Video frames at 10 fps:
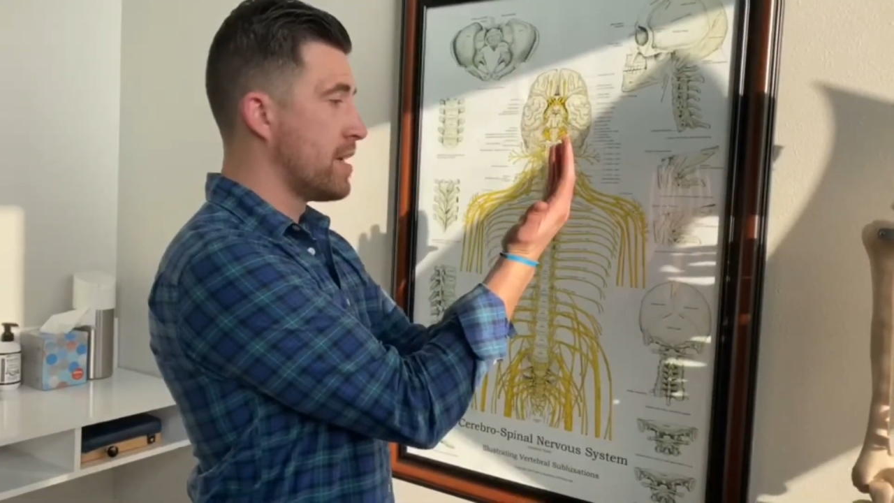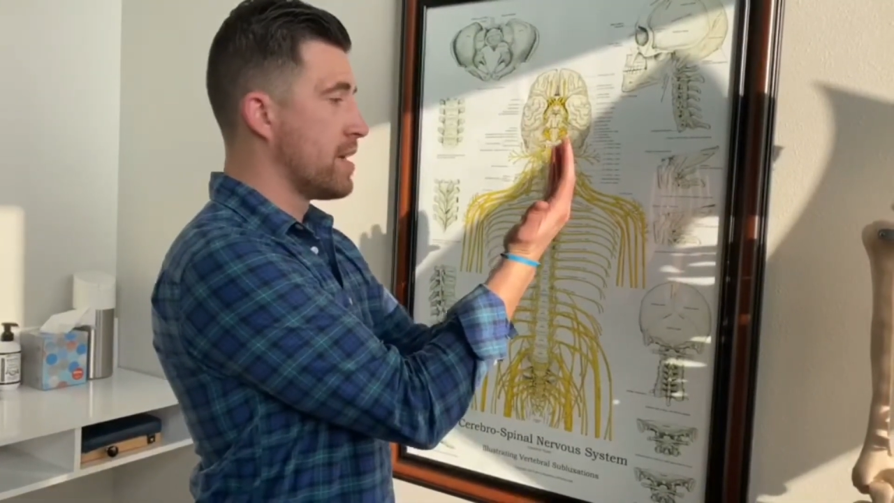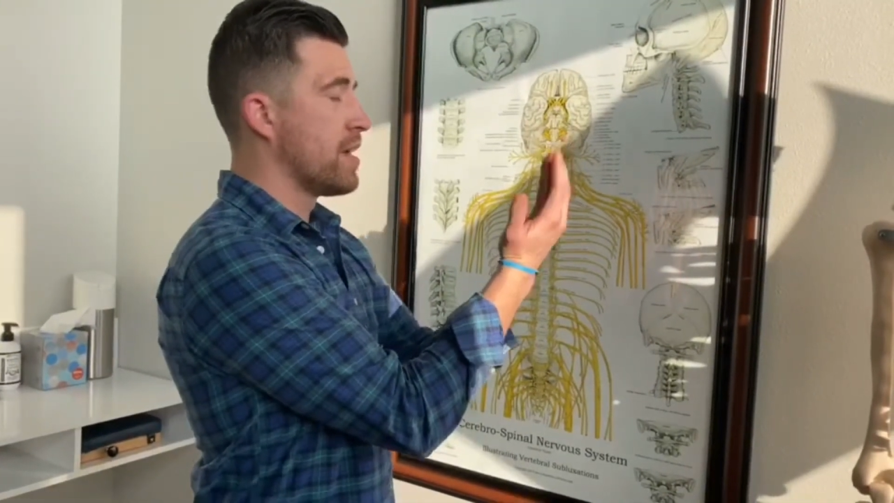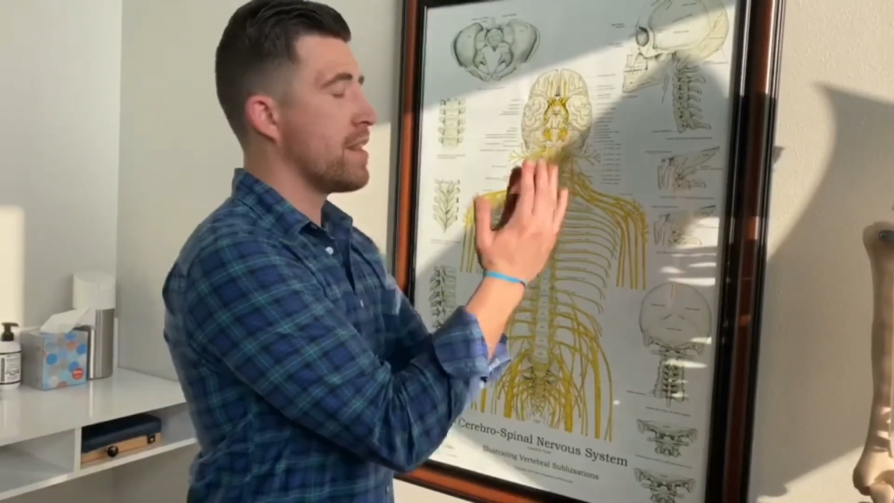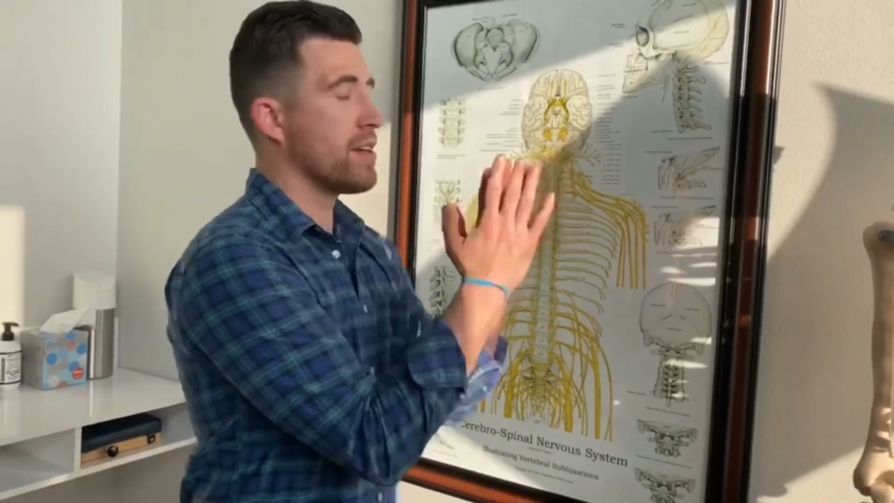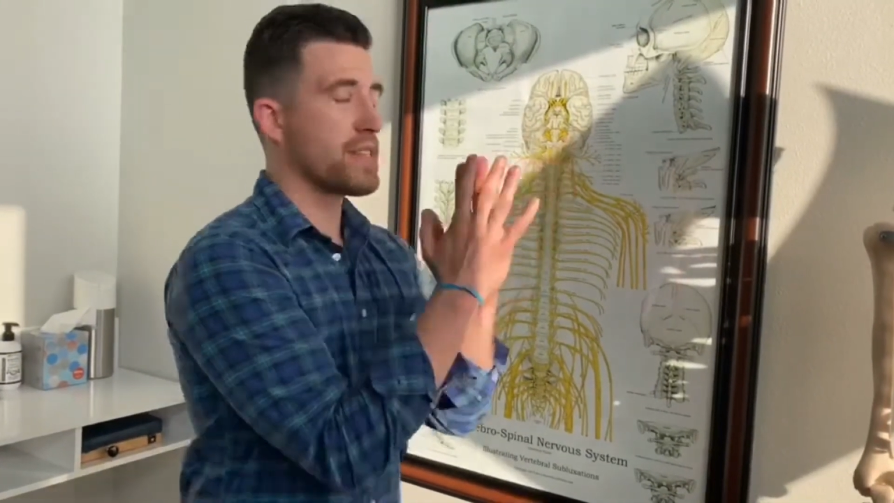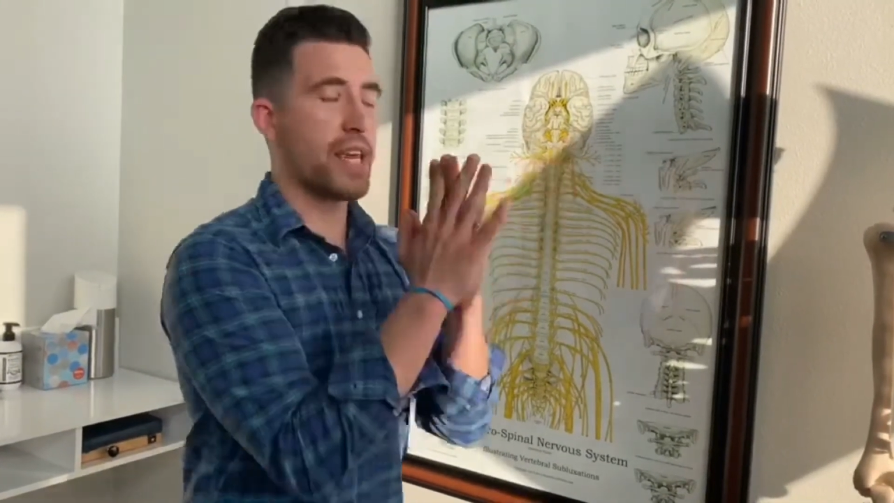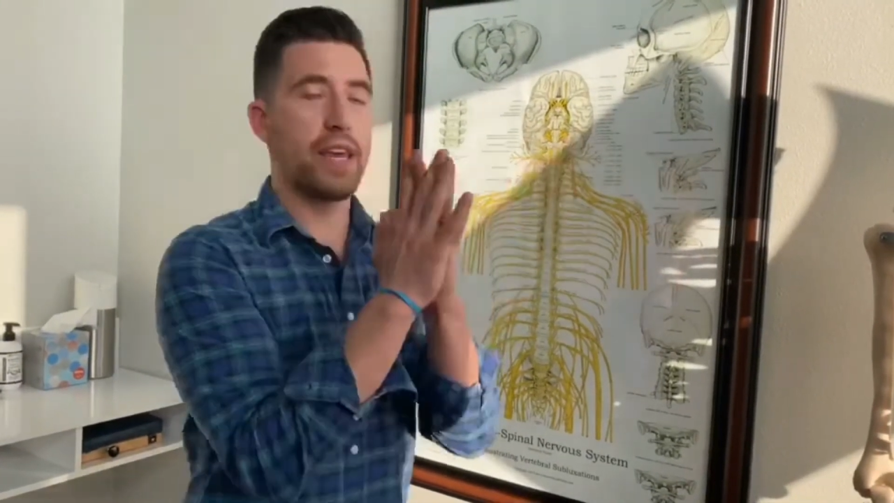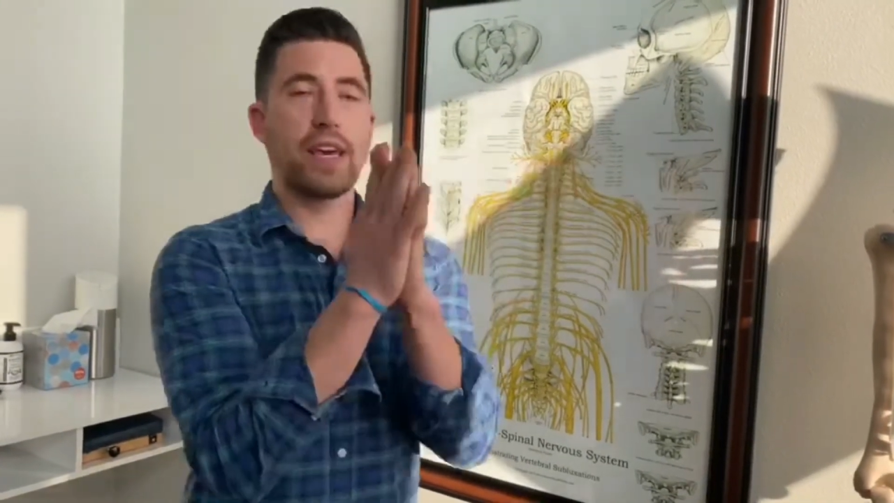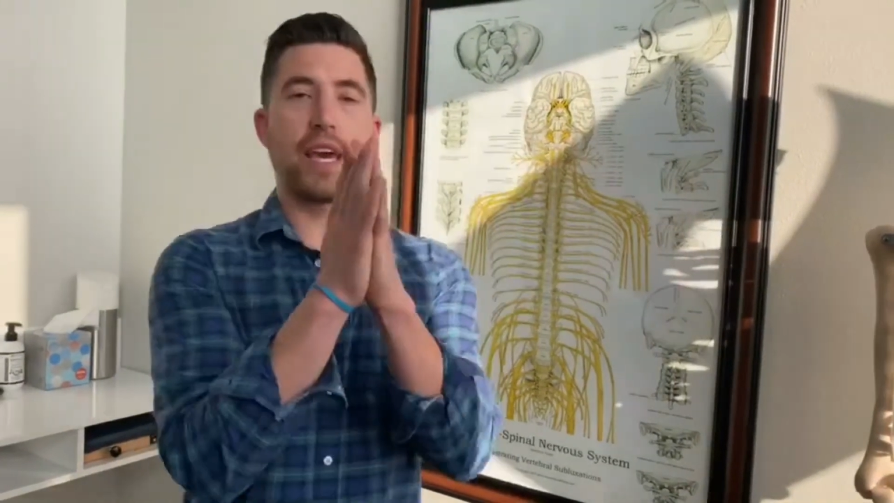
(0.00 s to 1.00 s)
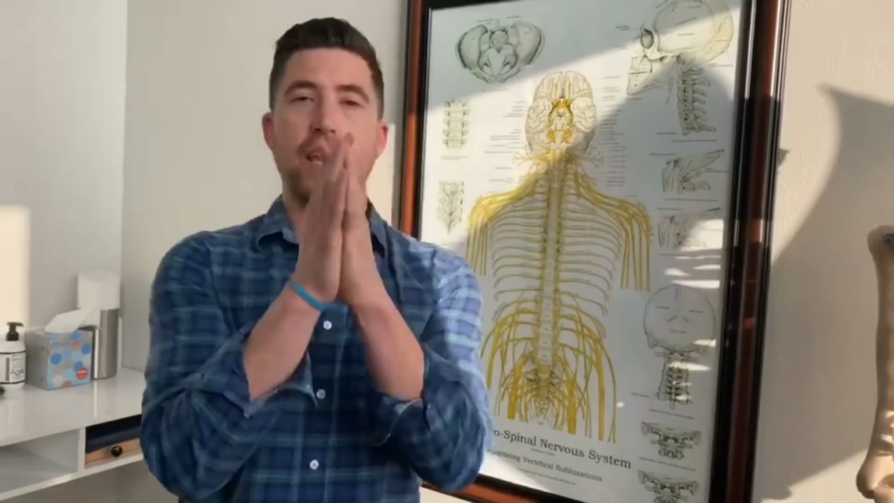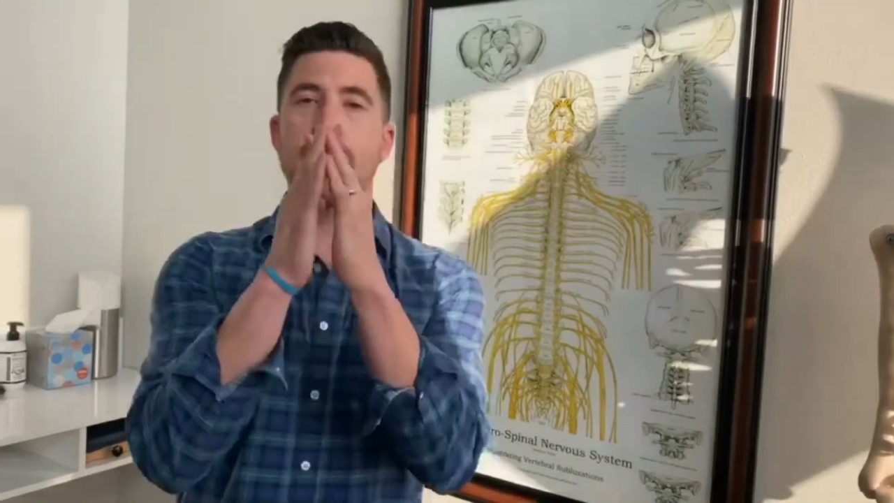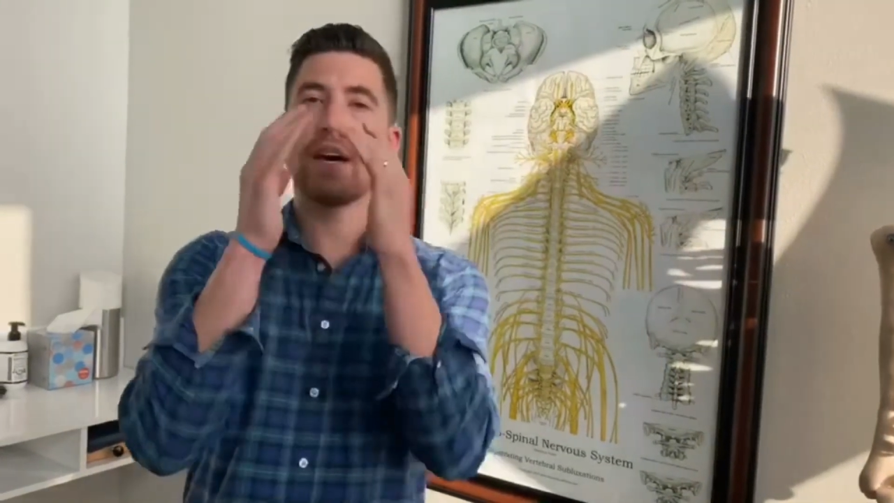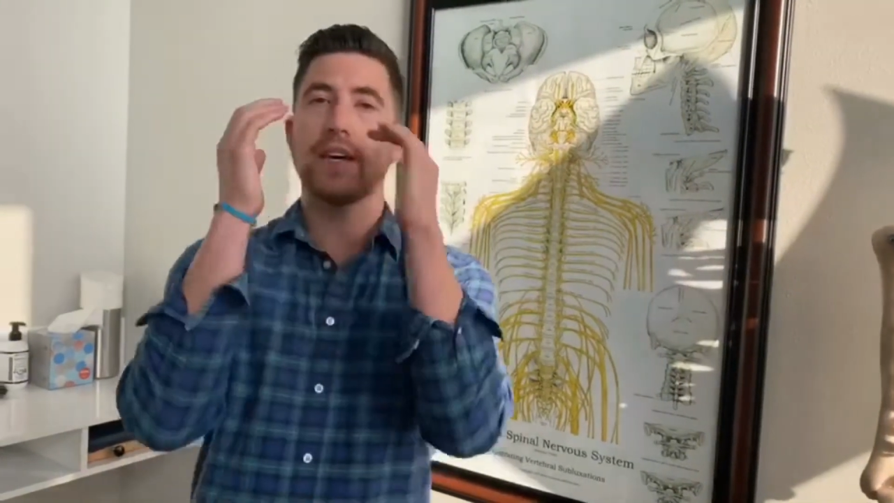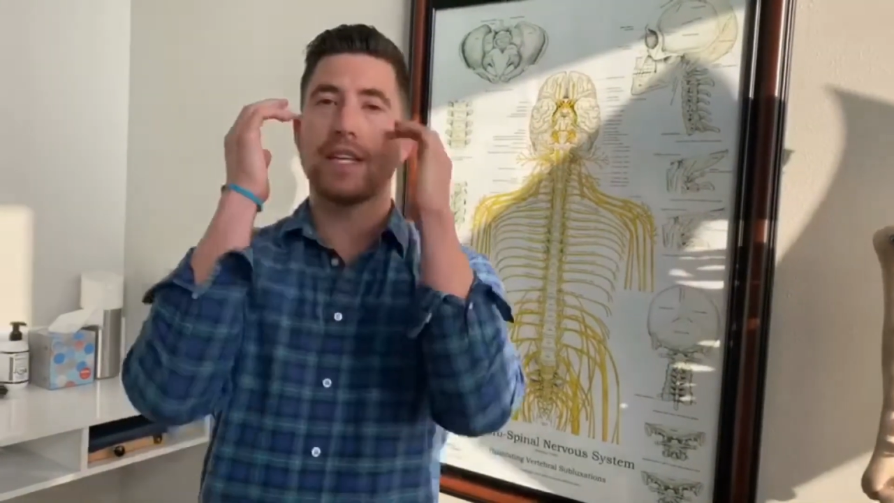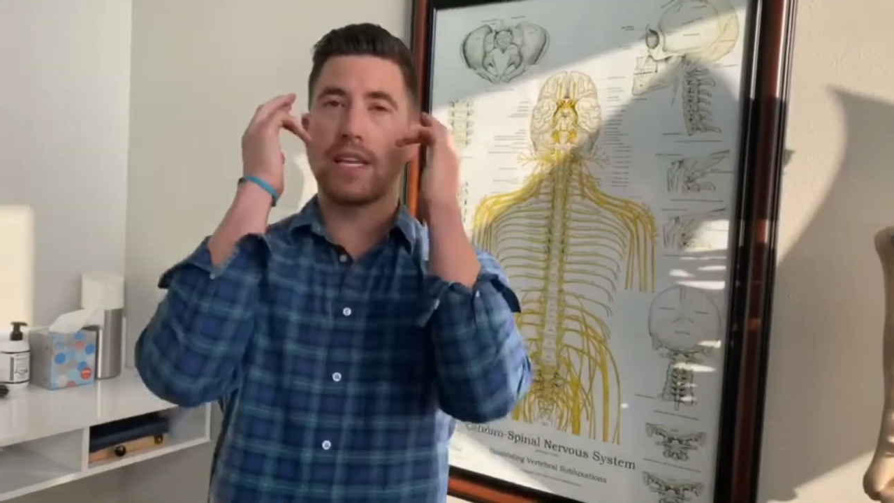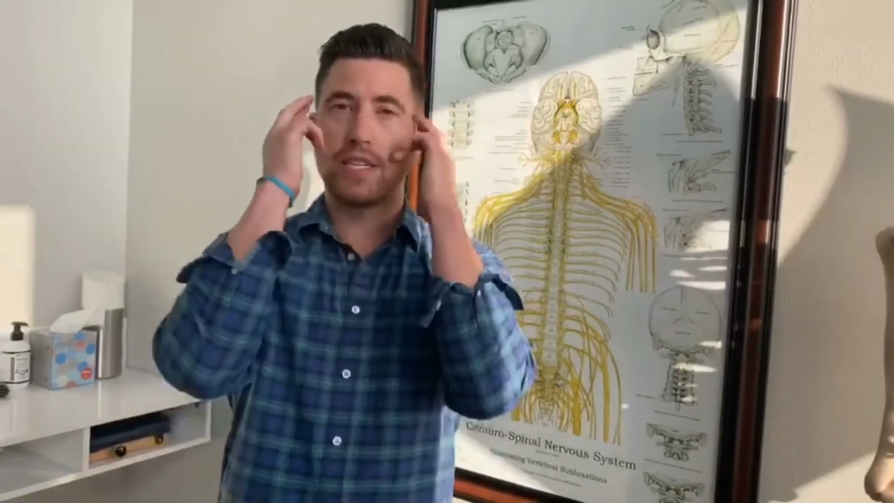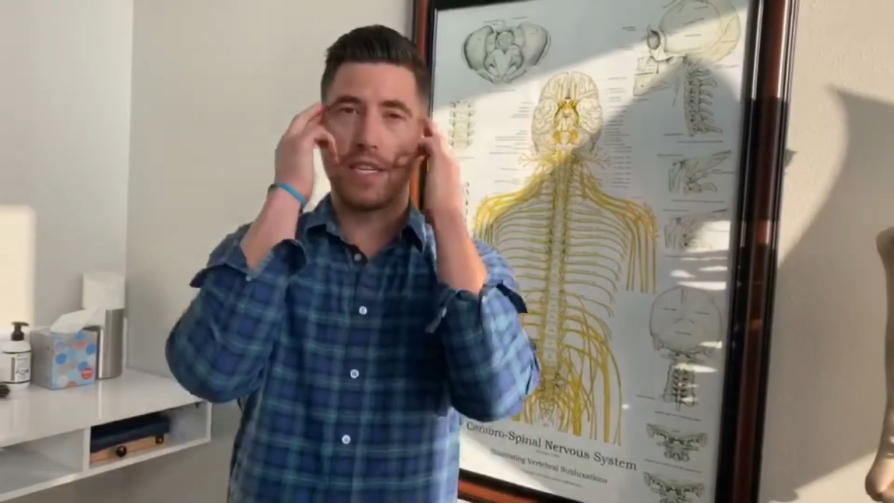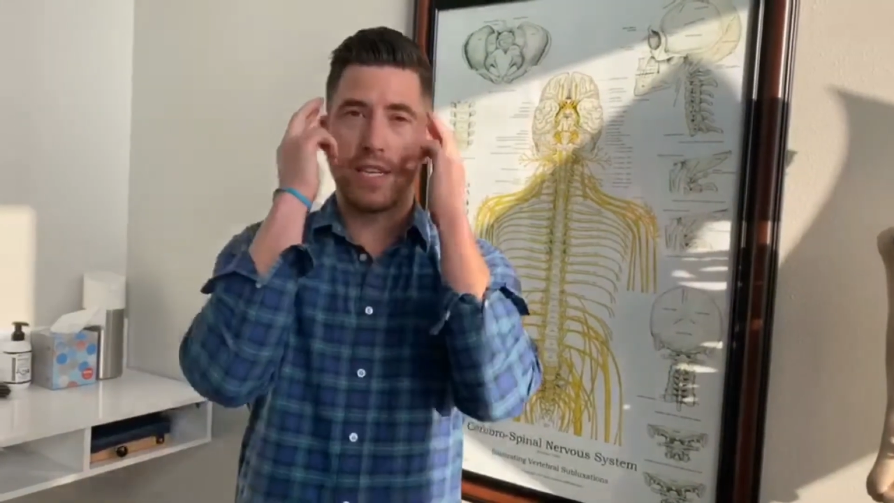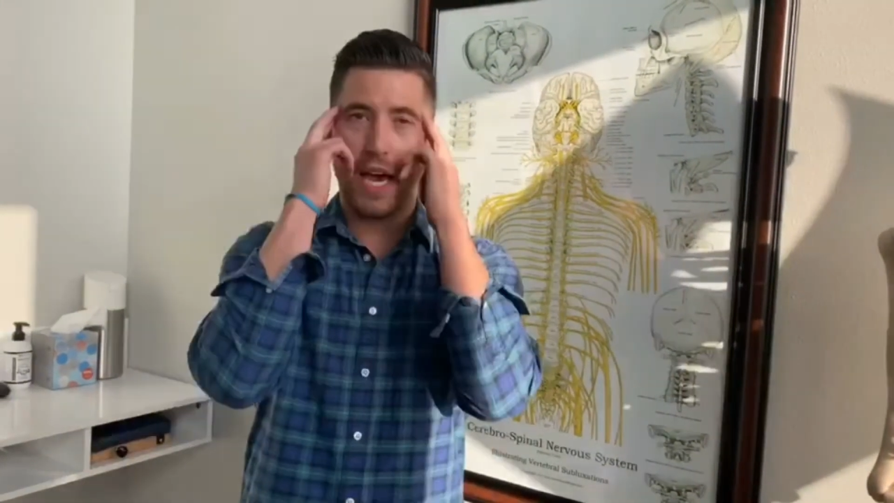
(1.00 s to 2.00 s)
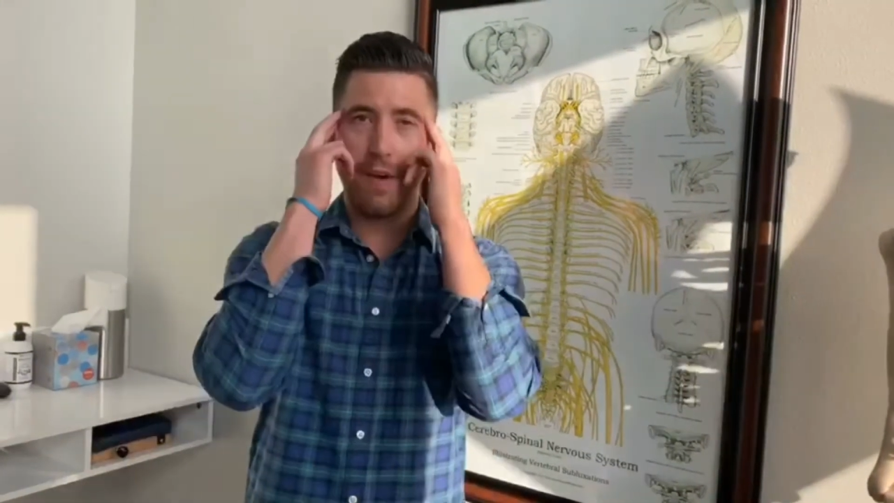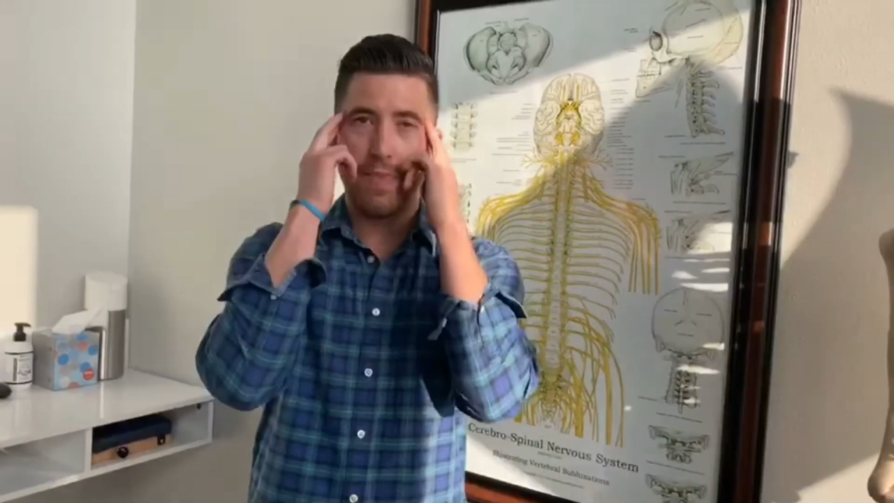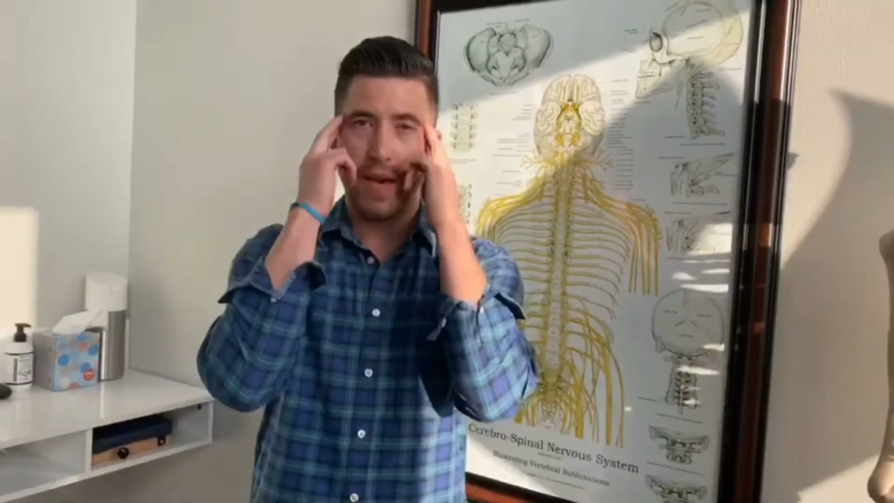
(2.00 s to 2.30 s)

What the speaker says: They'll say they get a tension type